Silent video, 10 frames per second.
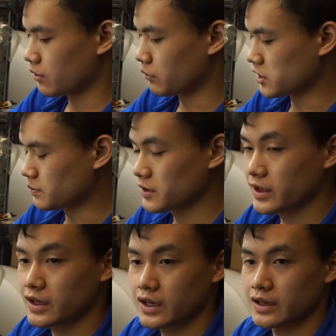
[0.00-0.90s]
When you
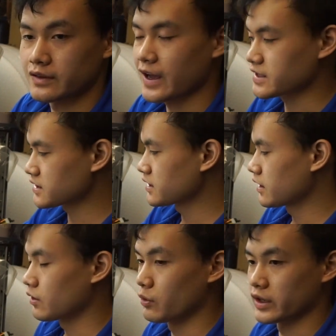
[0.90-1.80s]
plug it in, that's
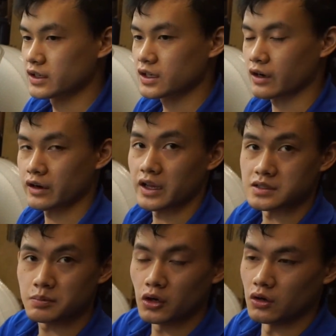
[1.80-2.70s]
when current
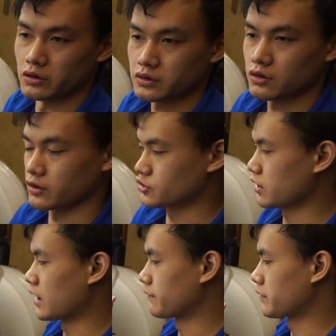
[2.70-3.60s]
is pulled or
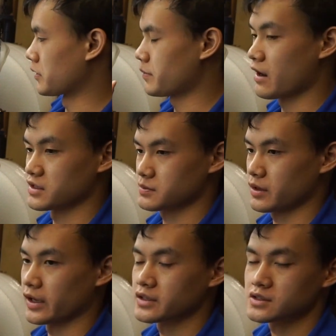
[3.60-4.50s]
drawn from the power supply.